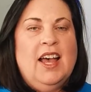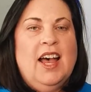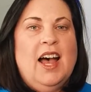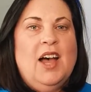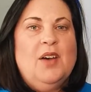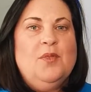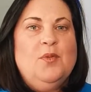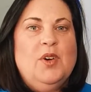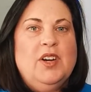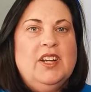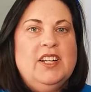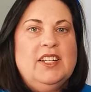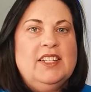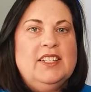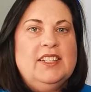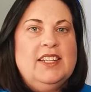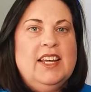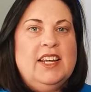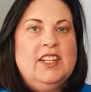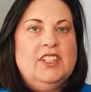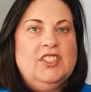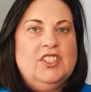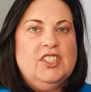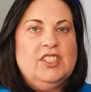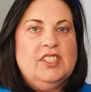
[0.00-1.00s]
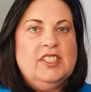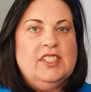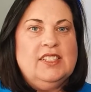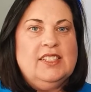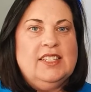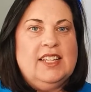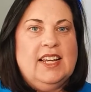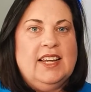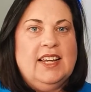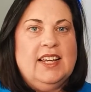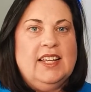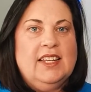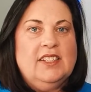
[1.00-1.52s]
I wanted to take just a
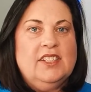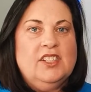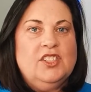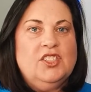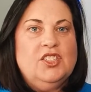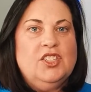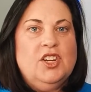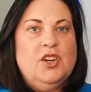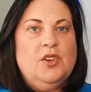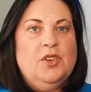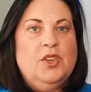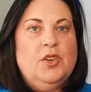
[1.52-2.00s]
second to show